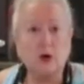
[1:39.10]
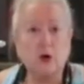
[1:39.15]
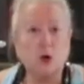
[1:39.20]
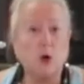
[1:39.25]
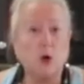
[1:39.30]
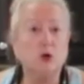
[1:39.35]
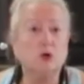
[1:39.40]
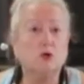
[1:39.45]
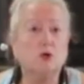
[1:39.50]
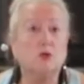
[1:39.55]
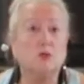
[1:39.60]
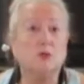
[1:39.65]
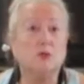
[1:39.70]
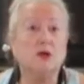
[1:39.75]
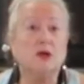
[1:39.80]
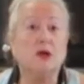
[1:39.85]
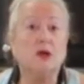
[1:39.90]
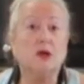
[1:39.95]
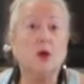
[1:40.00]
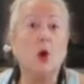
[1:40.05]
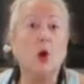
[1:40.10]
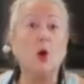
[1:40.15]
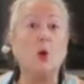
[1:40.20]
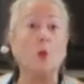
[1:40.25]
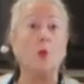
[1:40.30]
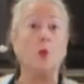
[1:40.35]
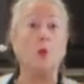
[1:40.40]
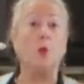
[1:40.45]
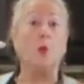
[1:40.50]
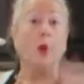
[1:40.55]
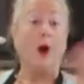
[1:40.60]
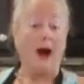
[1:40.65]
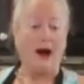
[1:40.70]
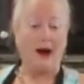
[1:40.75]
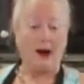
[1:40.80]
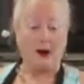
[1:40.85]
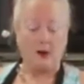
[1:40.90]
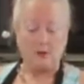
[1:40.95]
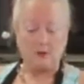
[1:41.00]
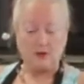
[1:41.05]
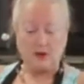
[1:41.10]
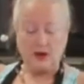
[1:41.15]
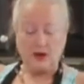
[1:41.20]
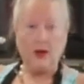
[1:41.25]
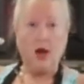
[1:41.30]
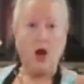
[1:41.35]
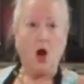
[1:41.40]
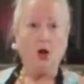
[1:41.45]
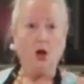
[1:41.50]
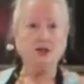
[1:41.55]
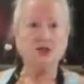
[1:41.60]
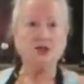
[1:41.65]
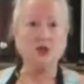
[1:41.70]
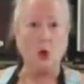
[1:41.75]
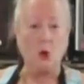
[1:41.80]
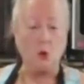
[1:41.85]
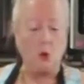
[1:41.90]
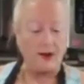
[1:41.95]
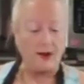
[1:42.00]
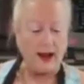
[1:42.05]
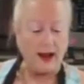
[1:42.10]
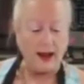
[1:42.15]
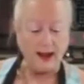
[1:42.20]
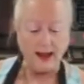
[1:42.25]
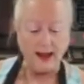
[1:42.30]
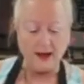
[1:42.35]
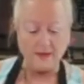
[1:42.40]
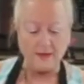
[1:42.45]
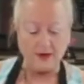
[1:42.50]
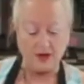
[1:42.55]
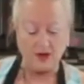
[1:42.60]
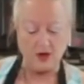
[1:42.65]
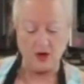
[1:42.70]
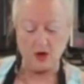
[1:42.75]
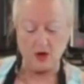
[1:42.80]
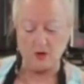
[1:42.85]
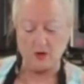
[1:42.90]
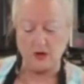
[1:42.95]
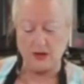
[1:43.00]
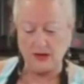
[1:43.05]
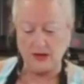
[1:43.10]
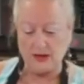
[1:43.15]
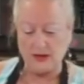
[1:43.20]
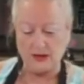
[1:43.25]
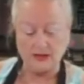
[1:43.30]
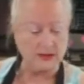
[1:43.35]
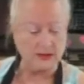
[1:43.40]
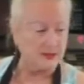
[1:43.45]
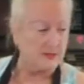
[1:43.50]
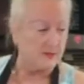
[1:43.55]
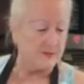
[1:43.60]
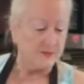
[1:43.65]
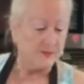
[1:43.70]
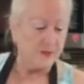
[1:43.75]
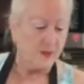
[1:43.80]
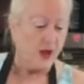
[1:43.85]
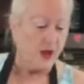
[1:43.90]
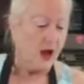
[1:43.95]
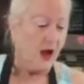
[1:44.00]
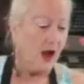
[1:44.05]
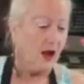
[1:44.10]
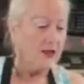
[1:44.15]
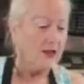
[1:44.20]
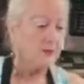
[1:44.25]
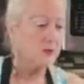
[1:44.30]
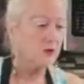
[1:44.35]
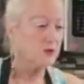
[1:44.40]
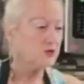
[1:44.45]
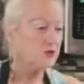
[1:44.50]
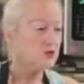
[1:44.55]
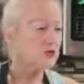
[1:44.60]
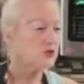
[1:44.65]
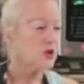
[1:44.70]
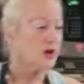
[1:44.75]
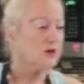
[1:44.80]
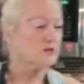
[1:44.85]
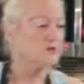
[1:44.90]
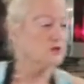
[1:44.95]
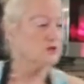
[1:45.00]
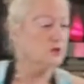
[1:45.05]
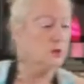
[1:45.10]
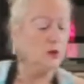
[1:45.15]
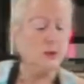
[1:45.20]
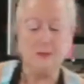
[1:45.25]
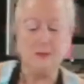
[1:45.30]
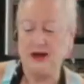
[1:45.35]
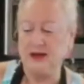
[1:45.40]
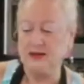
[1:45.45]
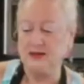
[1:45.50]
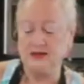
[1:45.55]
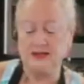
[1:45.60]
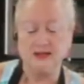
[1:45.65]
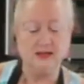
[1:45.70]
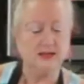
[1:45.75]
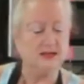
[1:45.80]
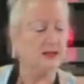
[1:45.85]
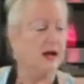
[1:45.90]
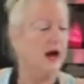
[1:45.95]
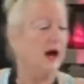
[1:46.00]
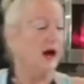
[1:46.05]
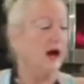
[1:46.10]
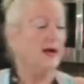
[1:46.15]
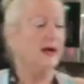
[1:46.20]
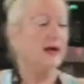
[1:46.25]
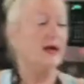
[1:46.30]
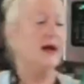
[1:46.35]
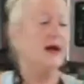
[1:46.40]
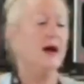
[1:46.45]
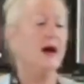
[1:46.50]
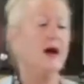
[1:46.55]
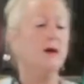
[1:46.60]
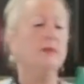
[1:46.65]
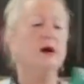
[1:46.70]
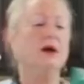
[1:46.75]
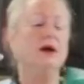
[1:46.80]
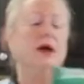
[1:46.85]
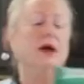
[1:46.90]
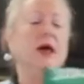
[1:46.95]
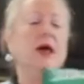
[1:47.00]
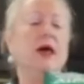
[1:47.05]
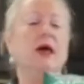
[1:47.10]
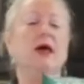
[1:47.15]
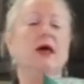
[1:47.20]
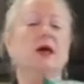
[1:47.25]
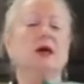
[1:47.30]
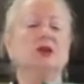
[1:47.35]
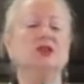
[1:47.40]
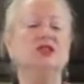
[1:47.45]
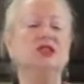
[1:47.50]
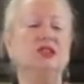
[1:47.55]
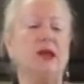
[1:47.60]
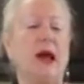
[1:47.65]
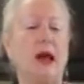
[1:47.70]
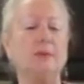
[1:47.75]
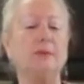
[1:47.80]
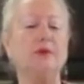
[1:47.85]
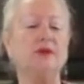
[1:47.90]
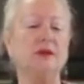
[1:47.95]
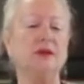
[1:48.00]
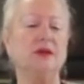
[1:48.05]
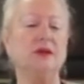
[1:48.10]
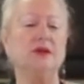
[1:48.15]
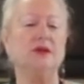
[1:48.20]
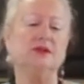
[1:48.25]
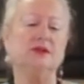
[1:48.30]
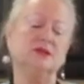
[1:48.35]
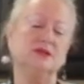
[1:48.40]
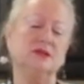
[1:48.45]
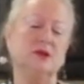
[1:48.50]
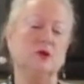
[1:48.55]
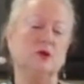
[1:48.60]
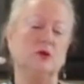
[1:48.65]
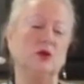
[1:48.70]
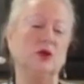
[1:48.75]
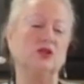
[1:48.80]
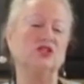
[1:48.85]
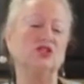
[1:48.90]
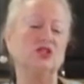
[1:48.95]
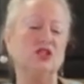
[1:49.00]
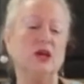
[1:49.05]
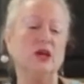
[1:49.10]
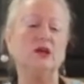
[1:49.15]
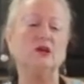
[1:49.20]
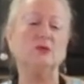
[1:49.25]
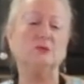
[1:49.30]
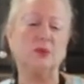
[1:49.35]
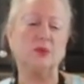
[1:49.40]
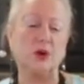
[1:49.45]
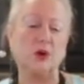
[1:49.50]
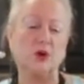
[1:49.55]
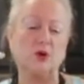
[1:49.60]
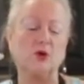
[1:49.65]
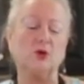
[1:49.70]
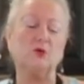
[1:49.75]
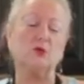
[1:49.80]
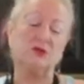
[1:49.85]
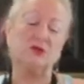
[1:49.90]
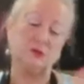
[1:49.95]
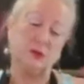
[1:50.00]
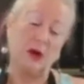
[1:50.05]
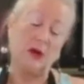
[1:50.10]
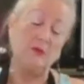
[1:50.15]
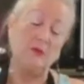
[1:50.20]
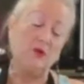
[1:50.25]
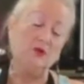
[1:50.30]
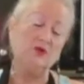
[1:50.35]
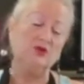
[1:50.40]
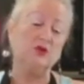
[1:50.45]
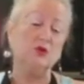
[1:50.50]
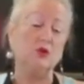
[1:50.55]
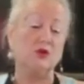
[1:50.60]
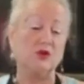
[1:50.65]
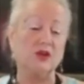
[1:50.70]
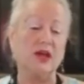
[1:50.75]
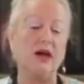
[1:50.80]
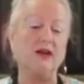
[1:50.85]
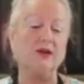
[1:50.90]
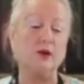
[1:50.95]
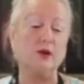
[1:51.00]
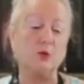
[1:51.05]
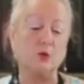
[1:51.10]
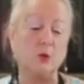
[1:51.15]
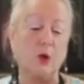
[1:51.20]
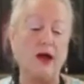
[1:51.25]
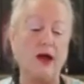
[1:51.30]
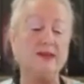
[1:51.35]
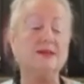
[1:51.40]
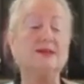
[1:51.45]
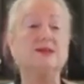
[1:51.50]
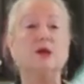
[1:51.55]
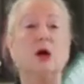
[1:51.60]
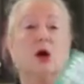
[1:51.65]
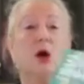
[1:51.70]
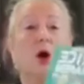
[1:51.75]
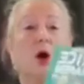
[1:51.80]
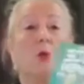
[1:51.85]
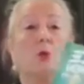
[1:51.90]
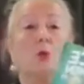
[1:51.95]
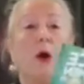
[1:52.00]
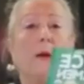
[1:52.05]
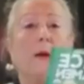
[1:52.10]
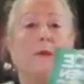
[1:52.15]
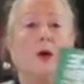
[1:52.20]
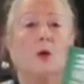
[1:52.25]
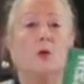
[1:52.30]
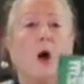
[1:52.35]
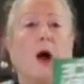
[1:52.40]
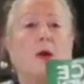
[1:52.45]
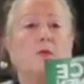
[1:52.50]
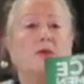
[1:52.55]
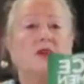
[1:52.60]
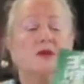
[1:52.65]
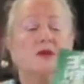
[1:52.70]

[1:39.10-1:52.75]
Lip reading: going to be wowed. So what I have here is, I am going to talk to you about this. I have a Japanese or a jade pearl. I'm using organic rice, ramen.